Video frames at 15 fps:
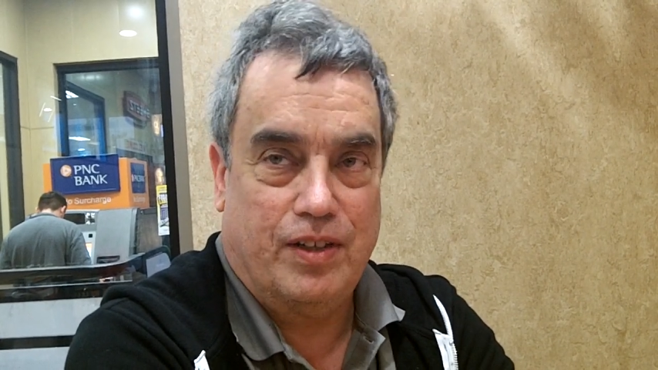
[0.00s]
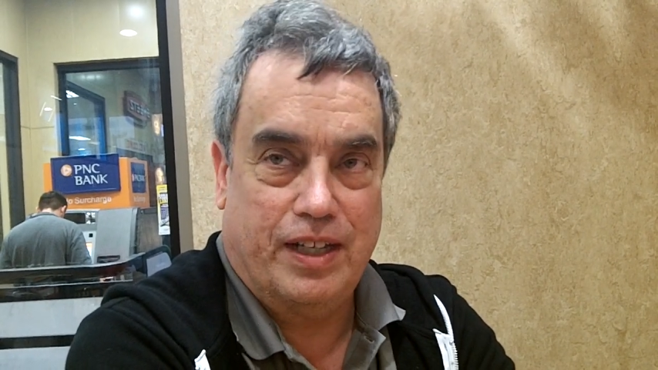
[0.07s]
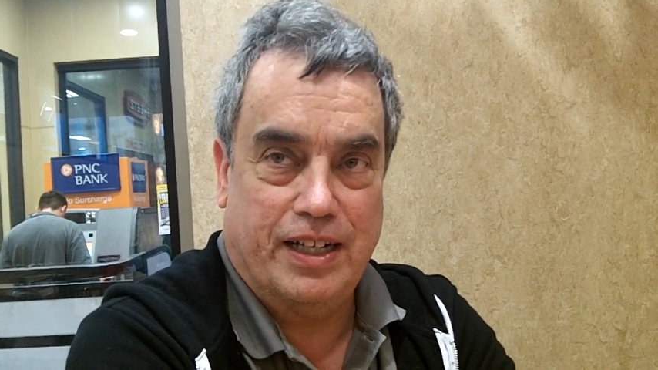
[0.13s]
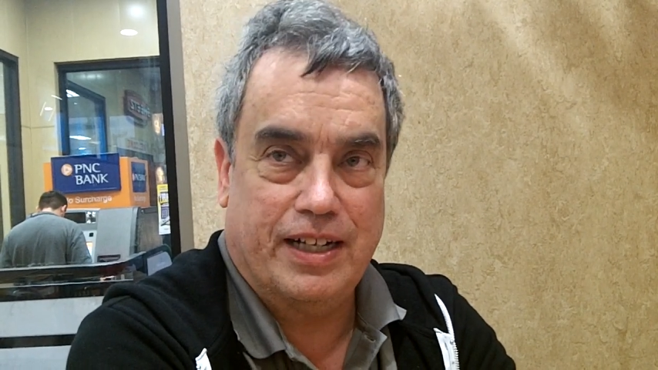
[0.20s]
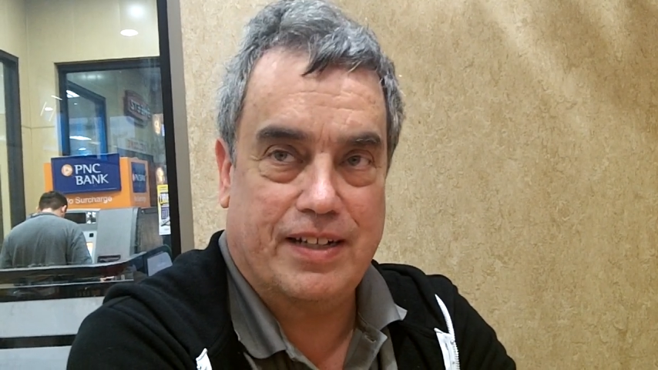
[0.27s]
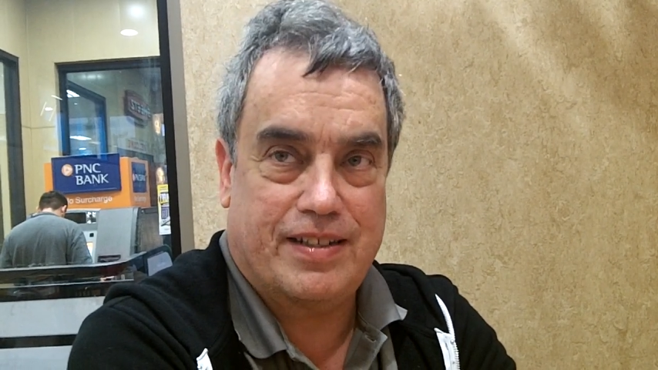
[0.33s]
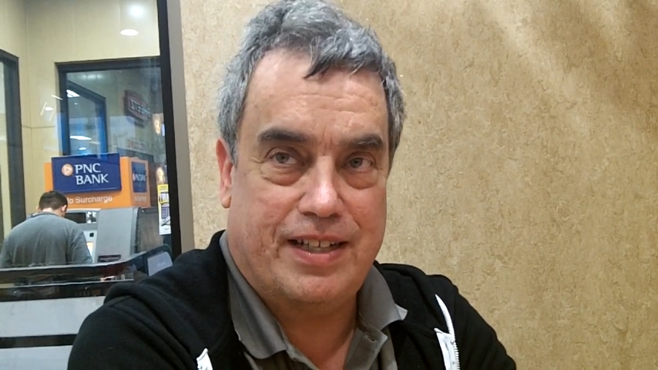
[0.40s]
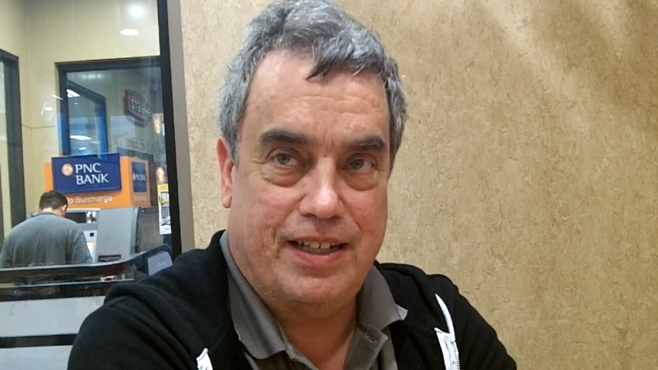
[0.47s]
the
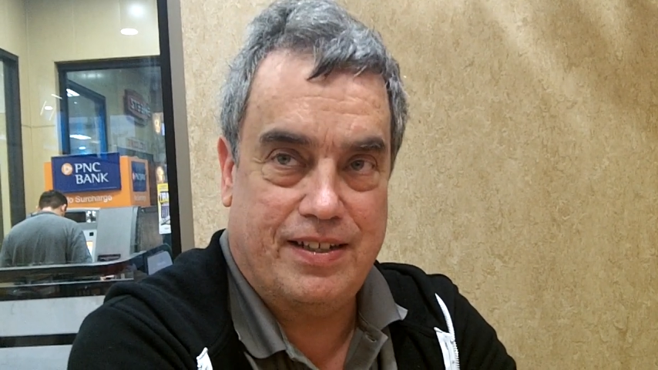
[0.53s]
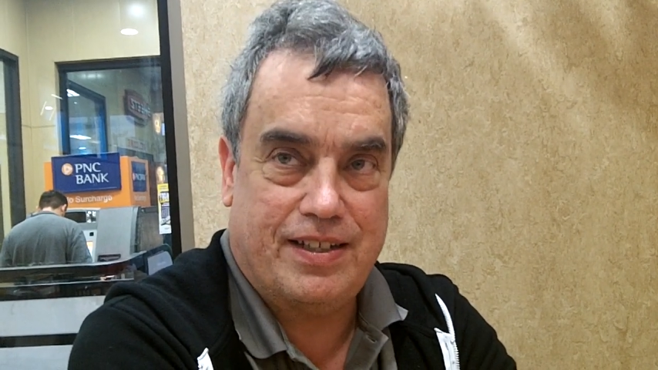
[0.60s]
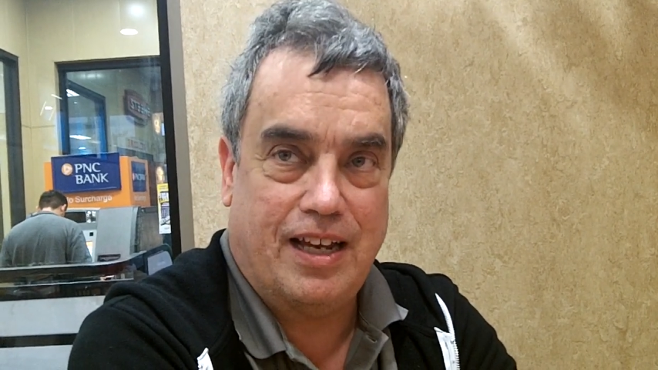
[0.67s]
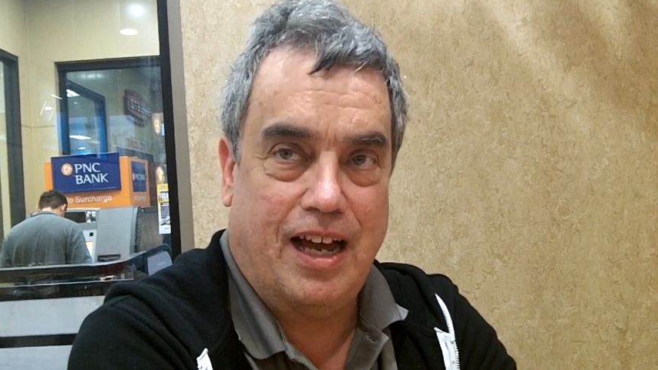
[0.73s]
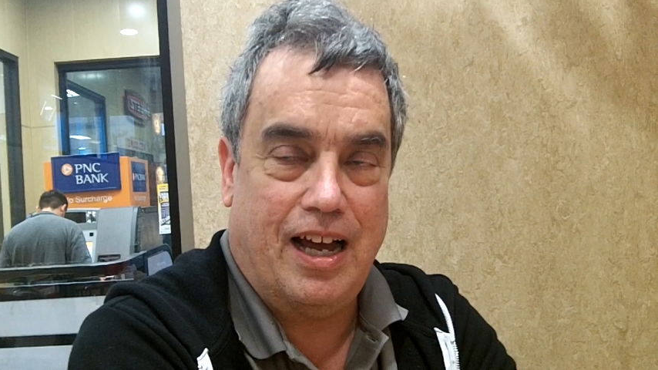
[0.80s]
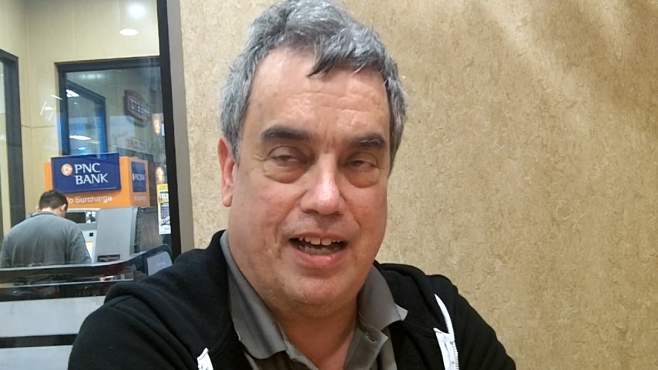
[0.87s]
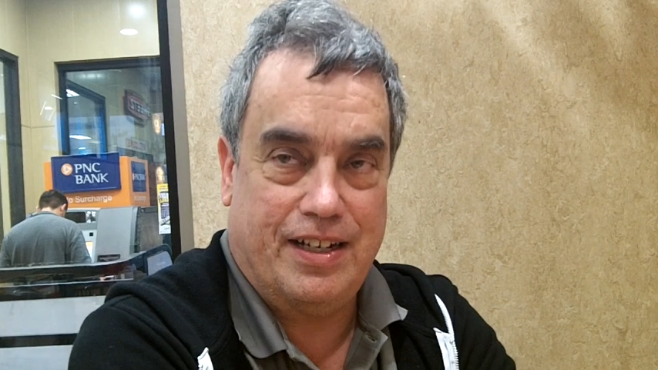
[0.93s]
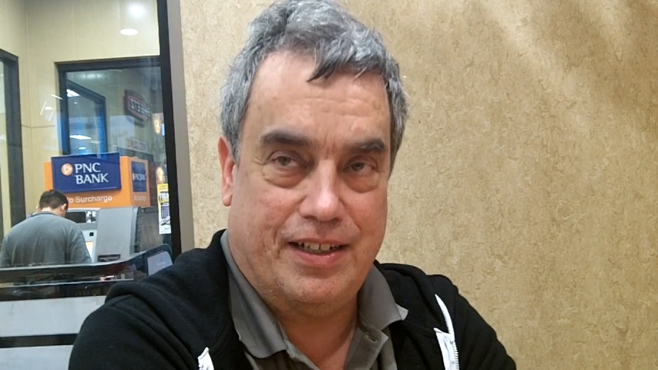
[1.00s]
NXT
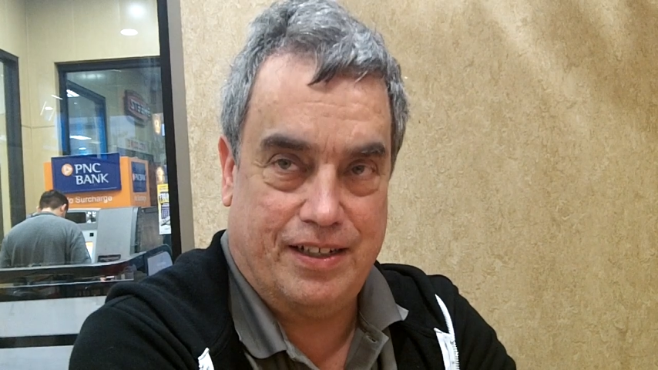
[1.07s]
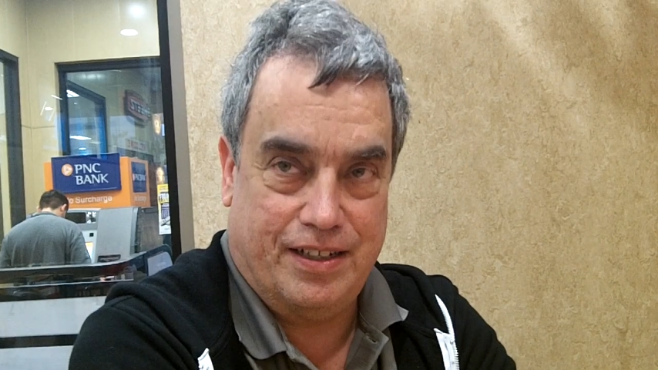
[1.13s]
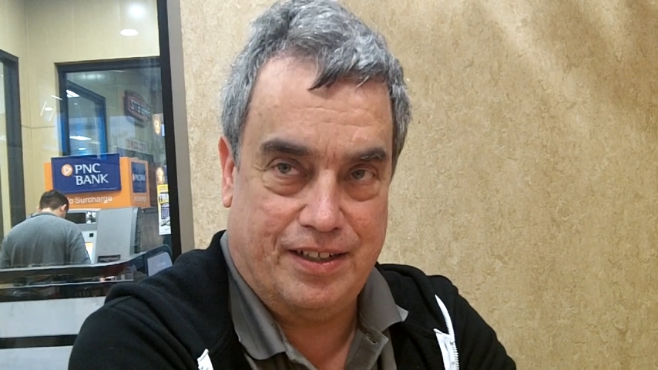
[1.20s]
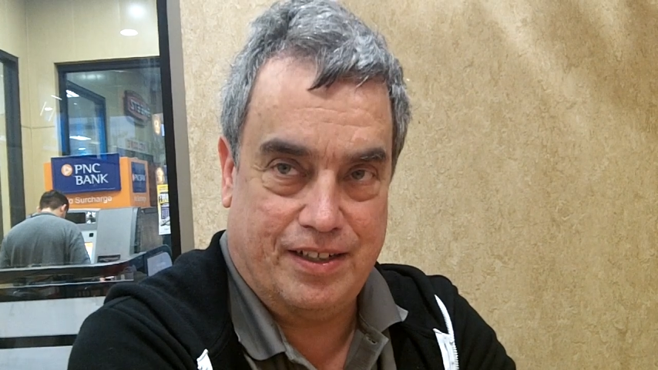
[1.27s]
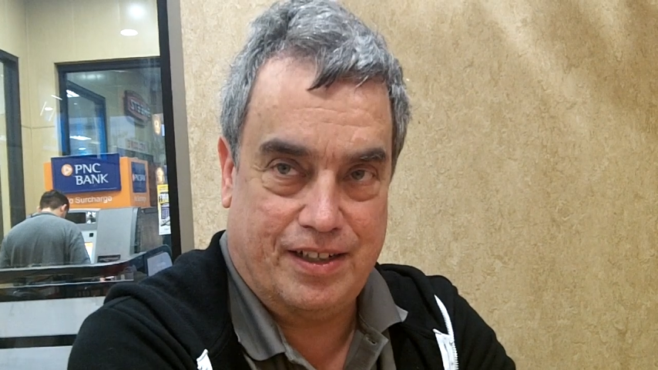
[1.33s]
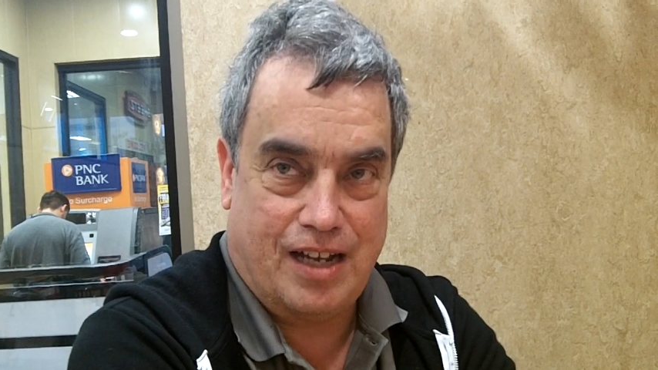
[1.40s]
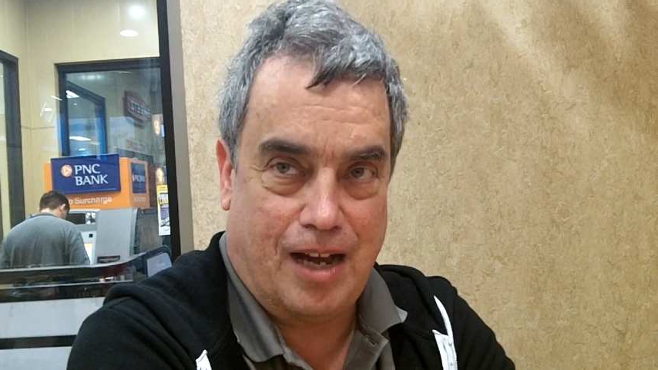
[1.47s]
side and